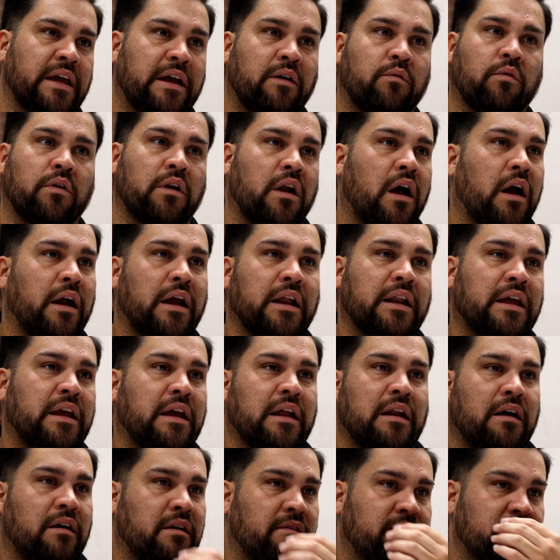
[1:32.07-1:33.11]
Like, we're not going to
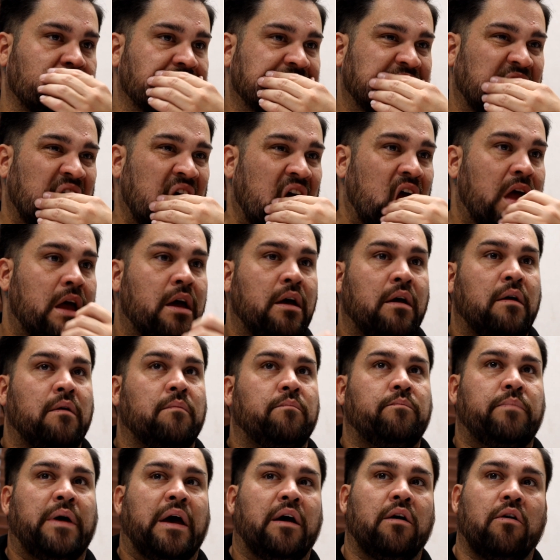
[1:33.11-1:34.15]
get out of this
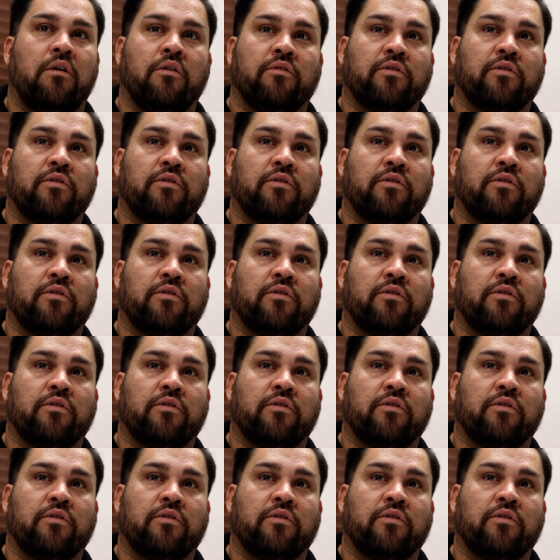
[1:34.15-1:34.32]
pet